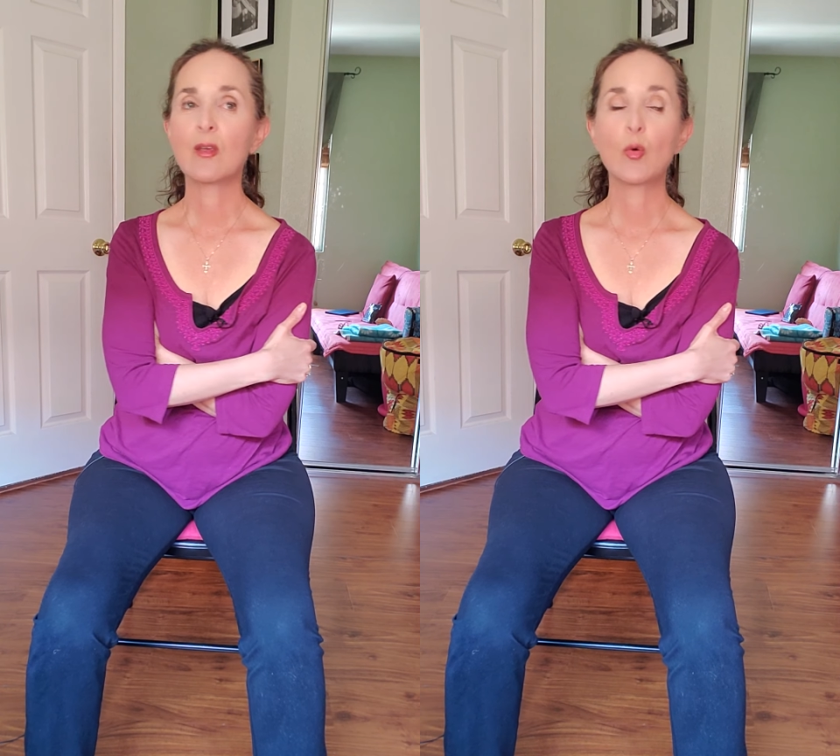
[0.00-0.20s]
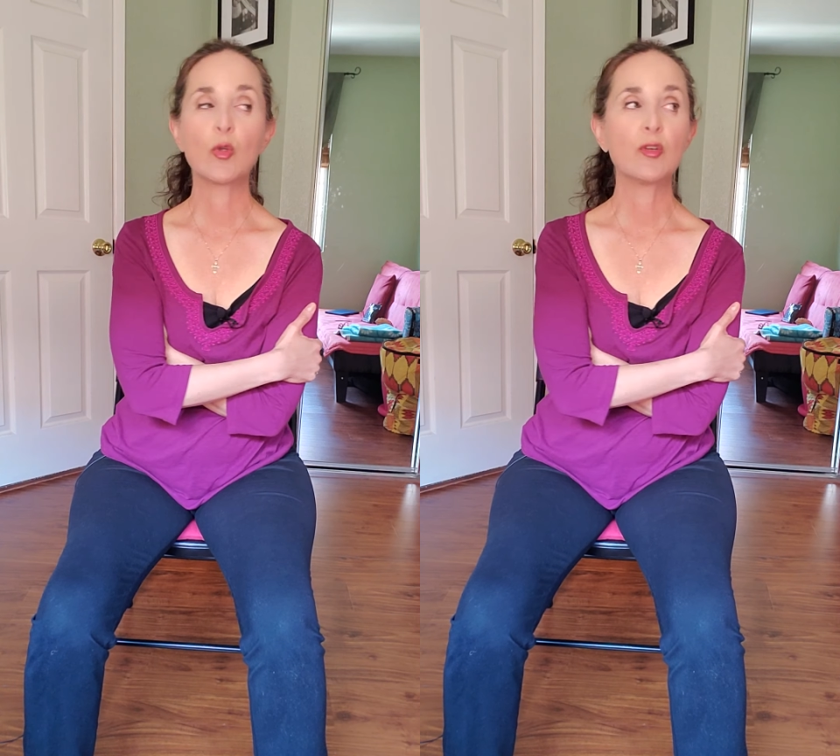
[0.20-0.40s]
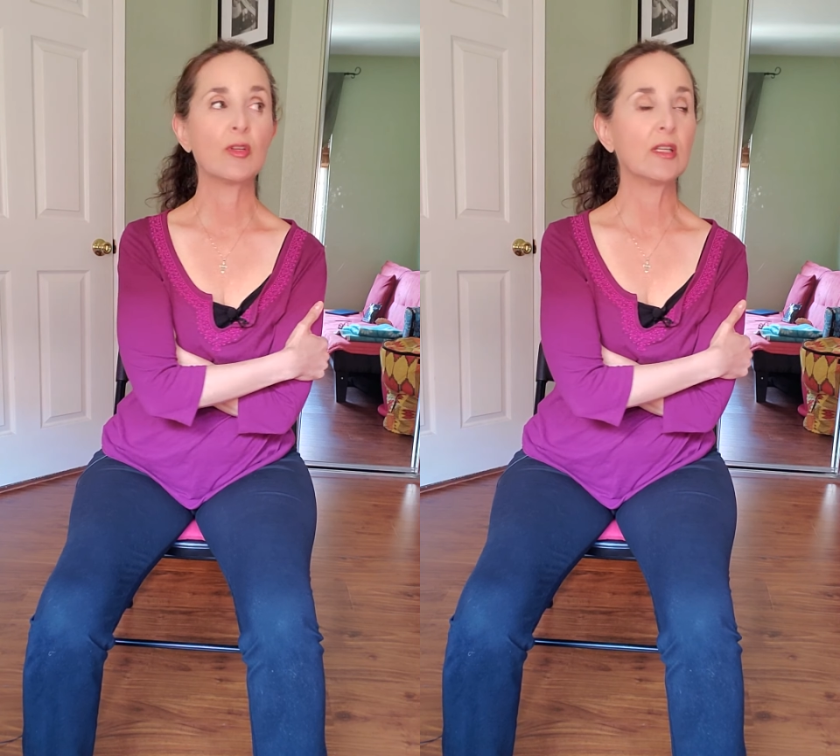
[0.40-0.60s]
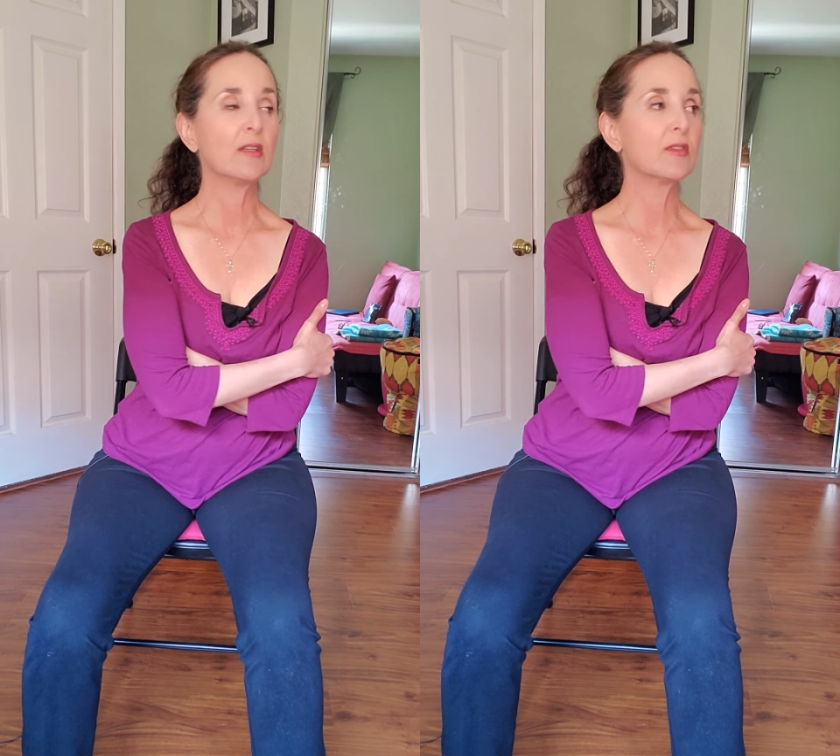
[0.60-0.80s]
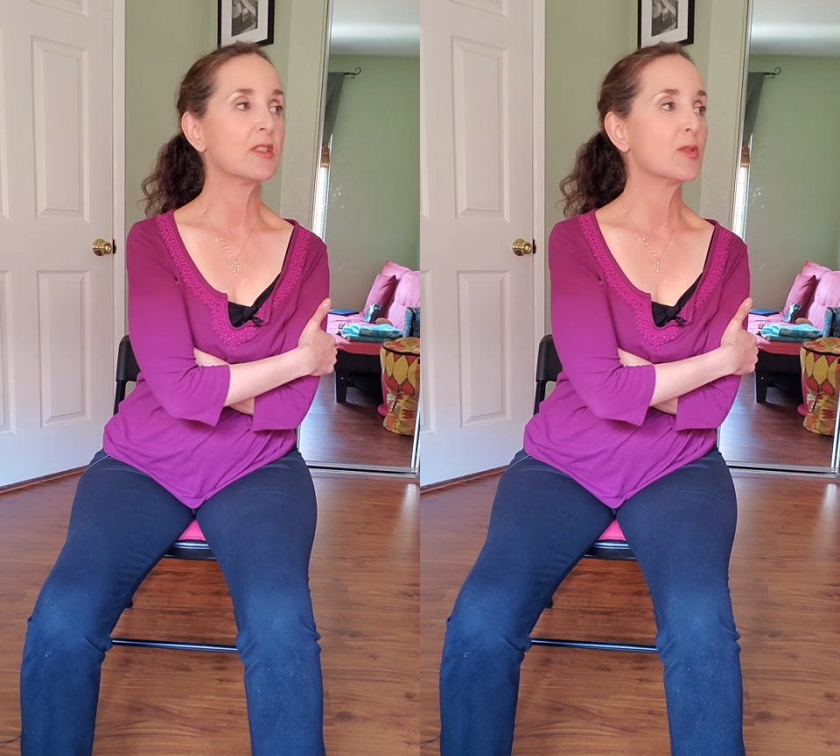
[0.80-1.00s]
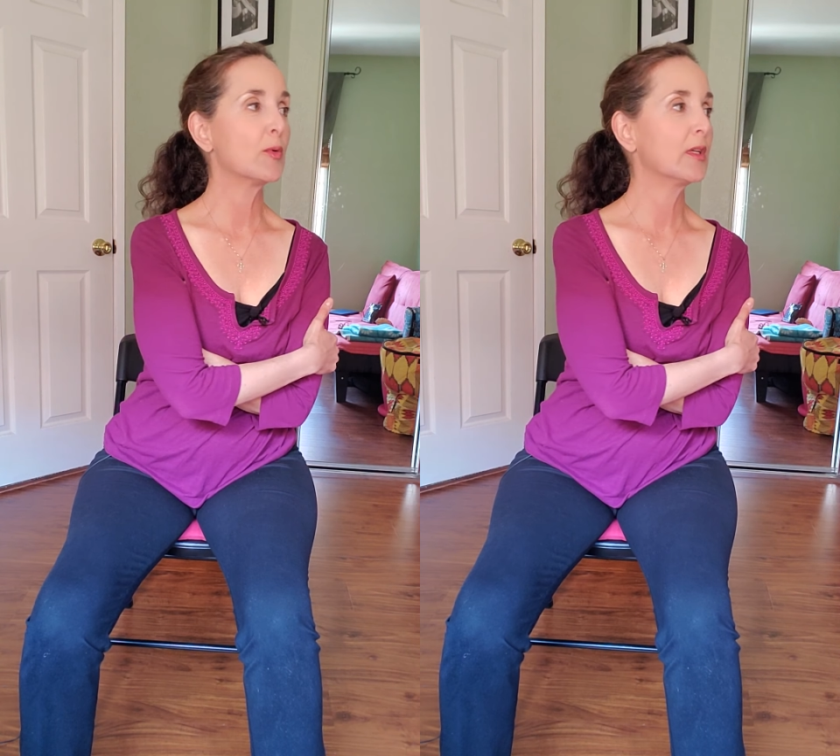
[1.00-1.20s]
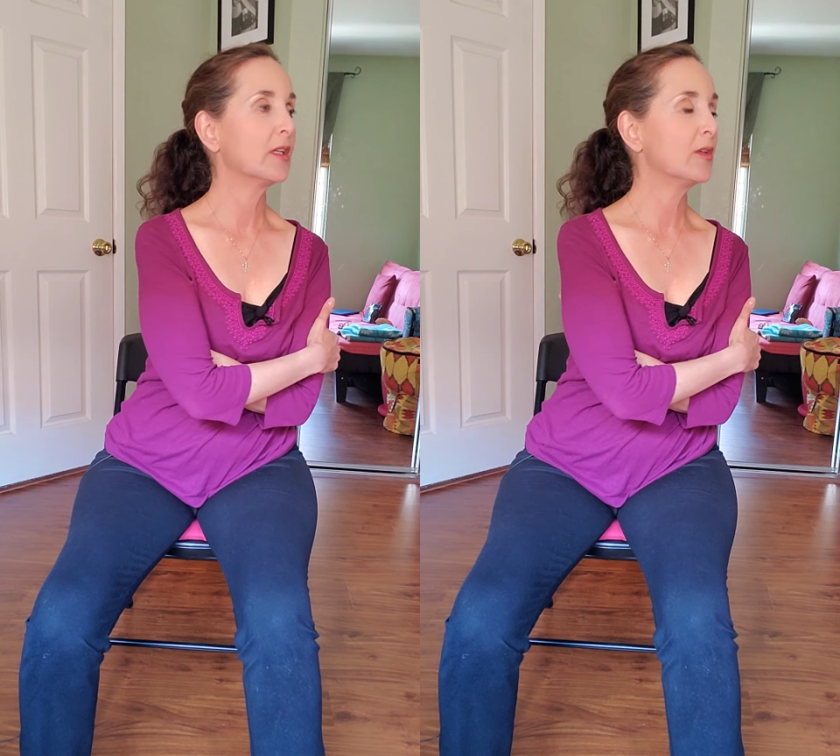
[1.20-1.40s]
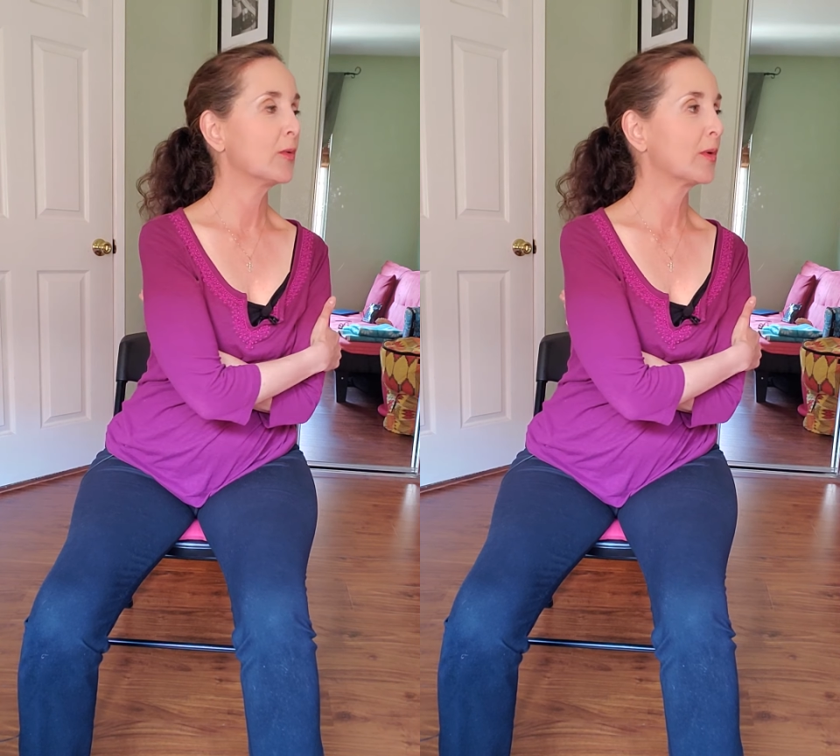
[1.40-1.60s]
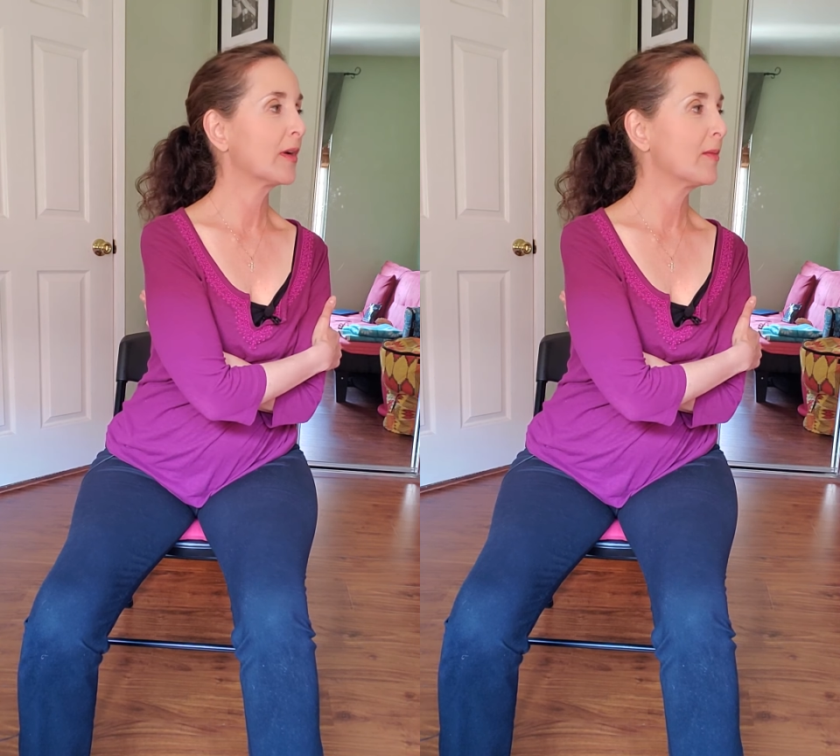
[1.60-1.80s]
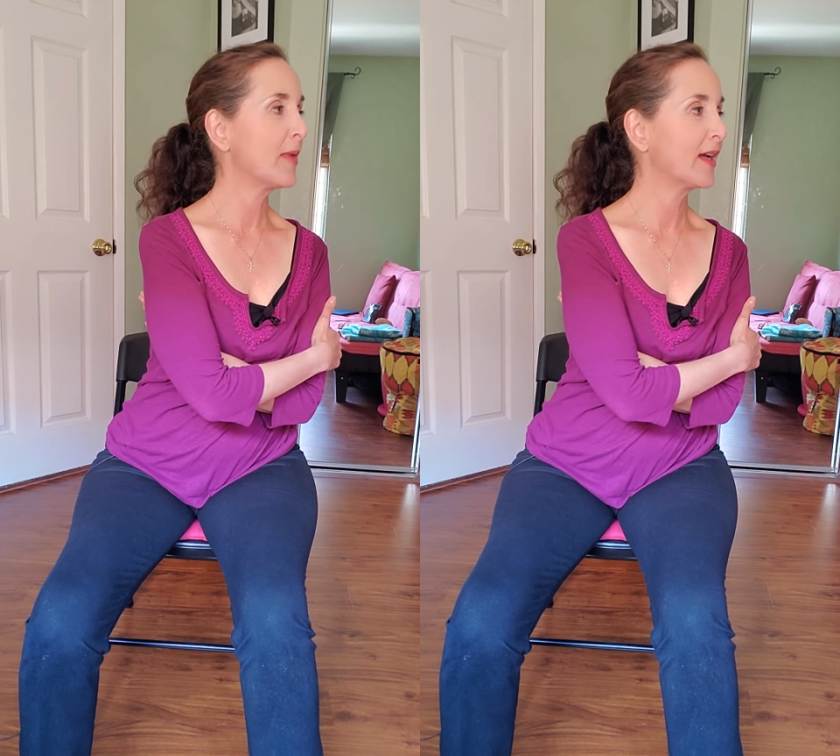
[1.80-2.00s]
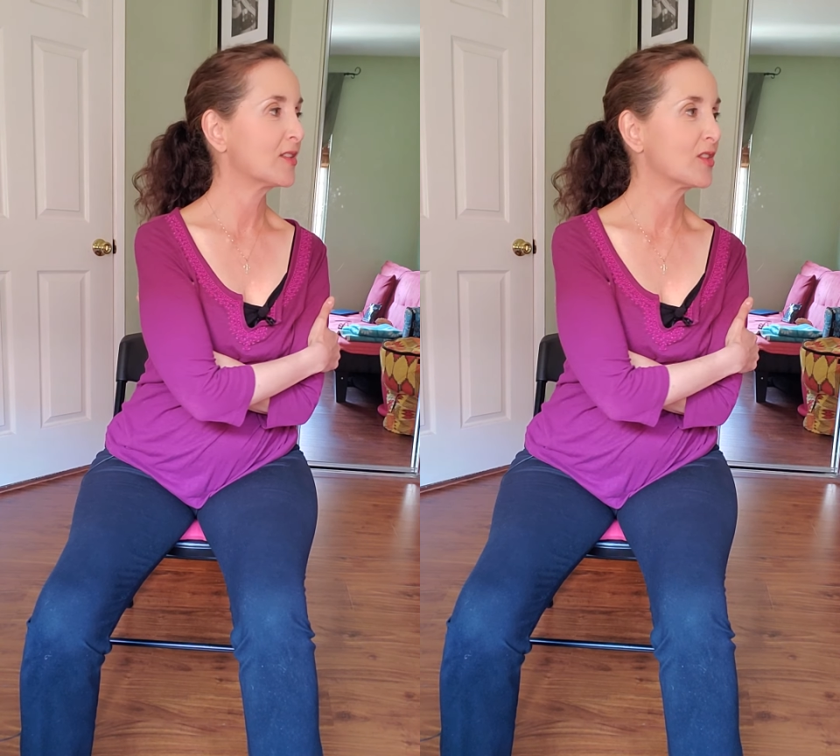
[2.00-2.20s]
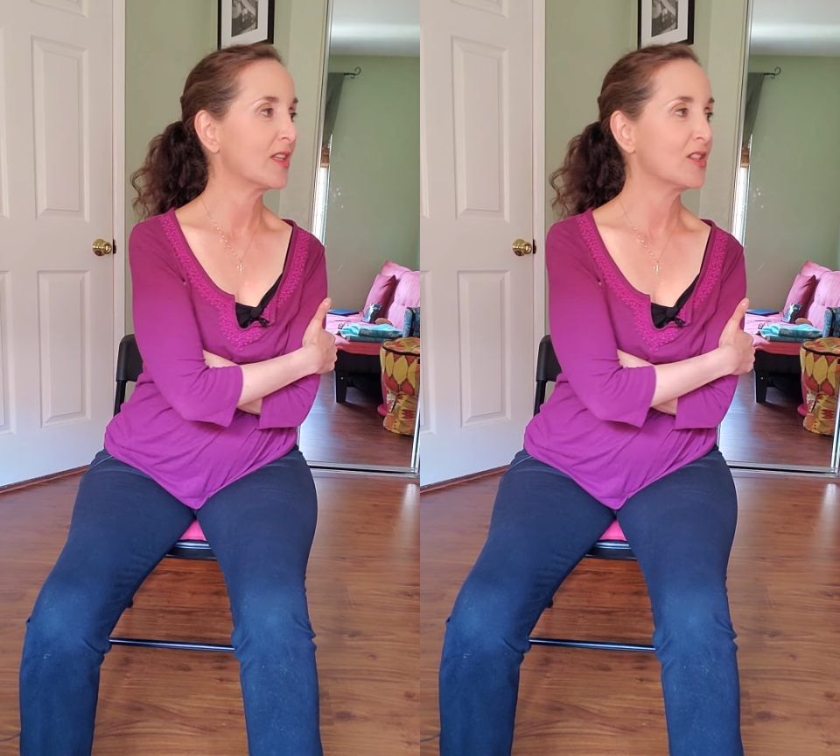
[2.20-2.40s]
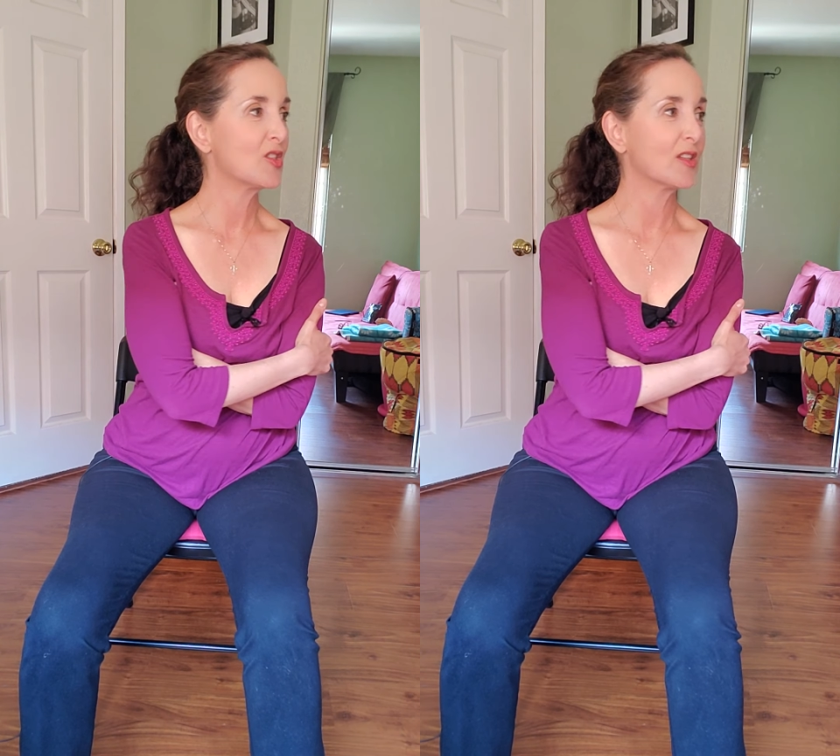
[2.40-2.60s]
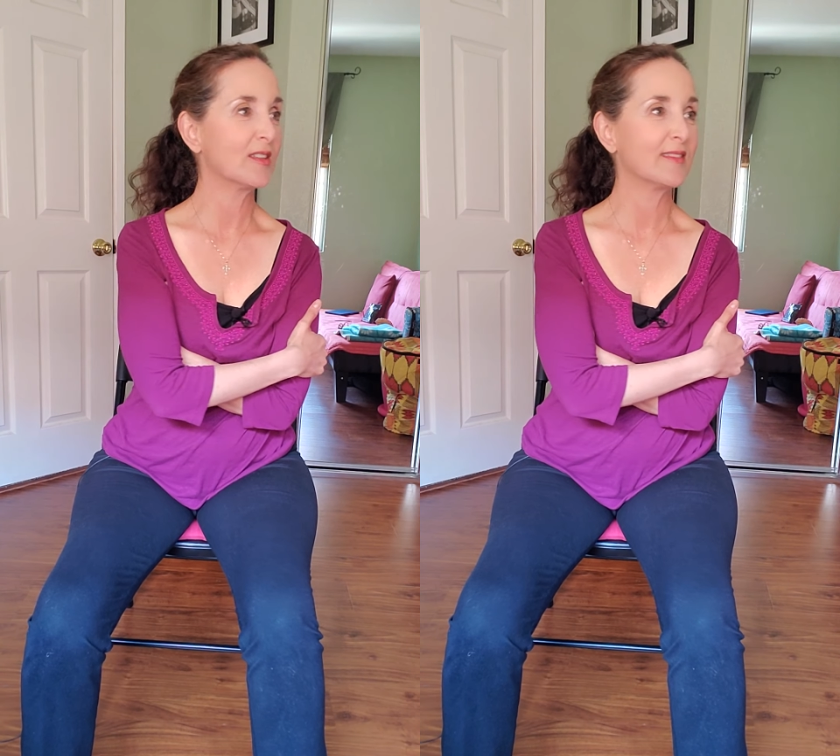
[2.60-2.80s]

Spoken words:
or you can even do it in your imagination.